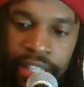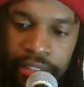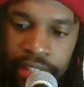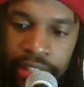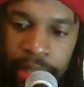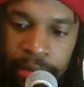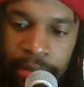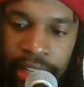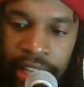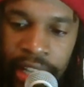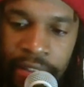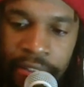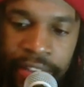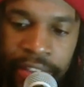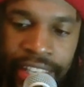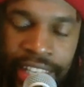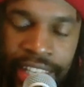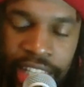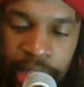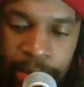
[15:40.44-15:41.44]
them life,
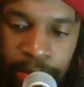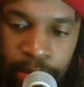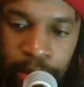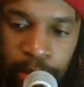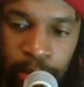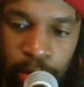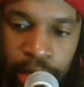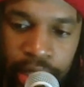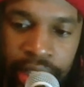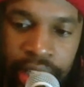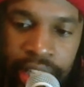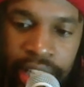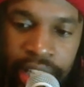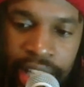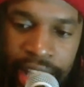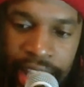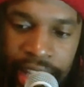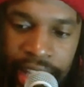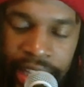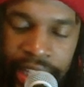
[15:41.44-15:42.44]
keep up with
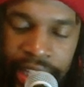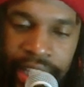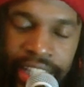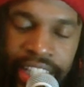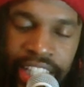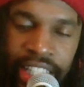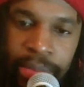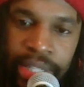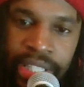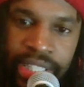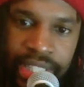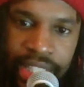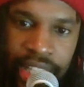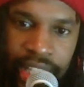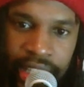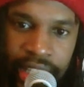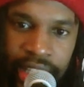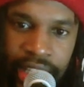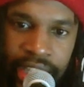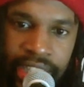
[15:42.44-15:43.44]
entertainment
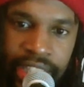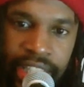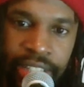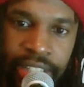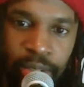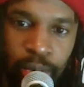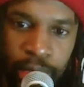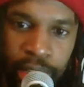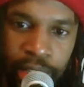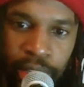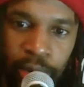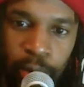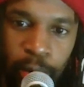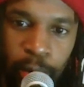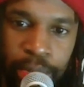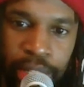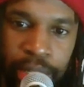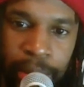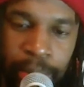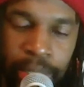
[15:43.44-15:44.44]
standards and the way how
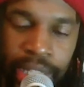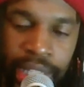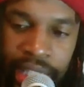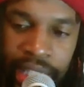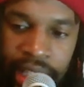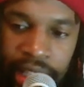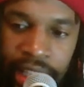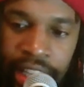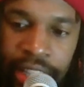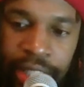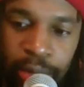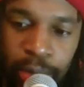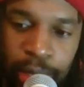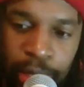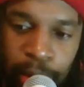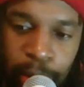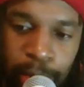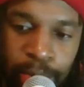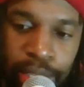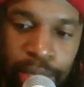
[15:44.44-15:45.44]
people think and the way
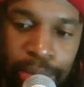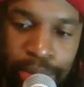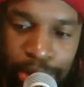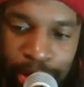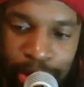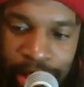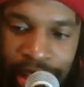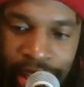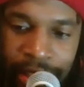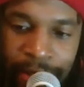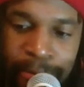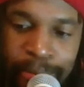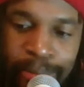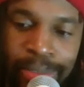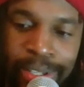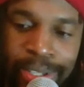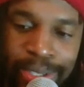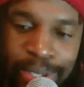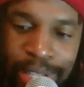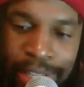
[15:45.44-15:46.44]
how people react.
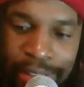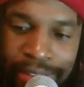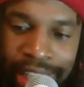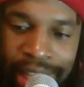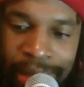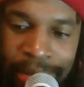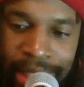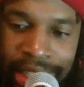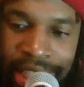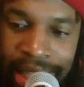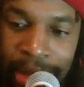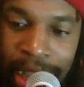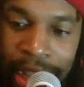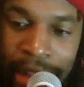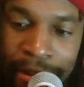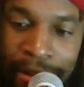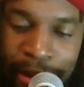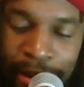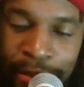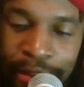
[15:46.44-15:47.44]
So if them have
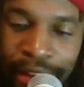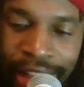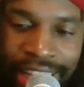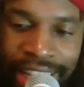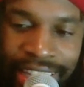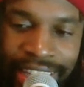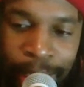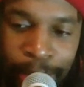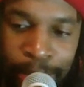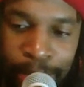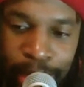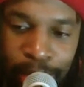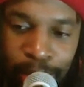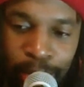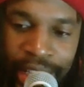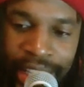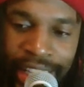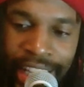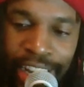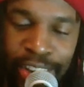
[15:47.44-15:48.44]
to go find topic
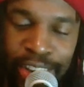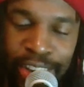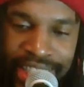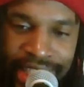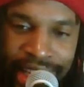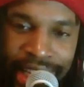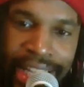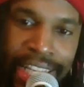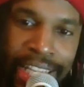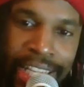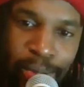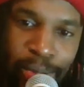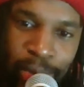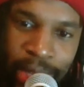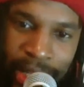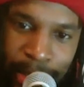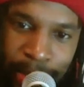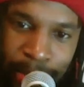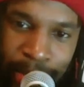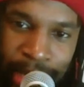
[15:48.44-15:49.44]
where can resonate
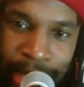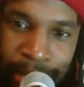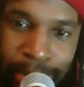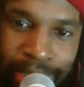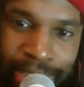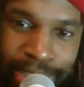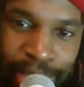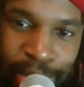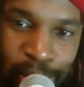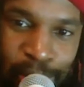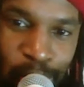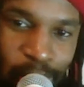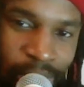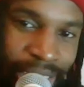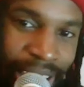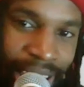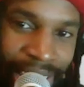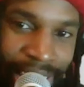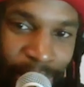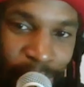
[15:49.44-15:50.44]
with the people, so you
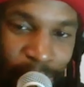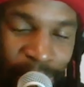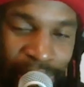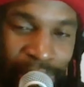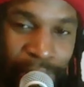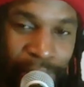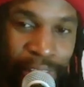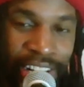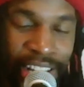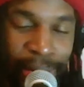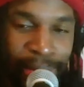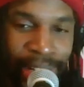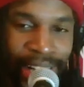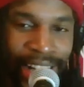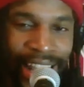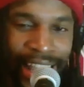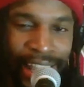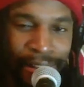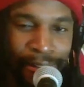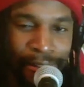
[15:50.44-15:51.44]
can equate for them
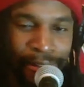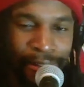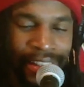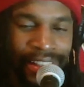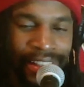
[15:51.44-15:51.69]
life